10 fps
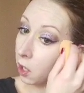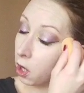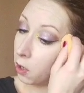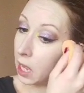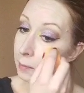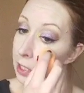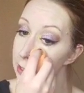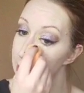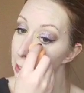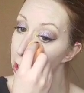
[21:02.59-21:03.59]
oh, I'm gonna
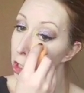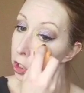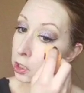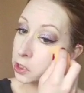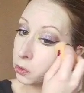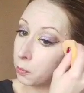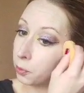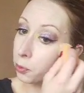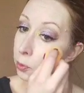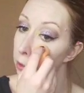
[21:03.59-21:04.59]
take a girl to a
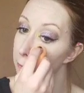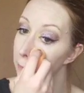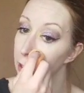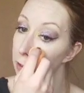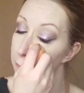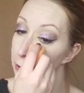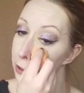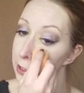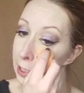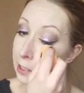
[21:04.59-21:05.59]
pool for our first date.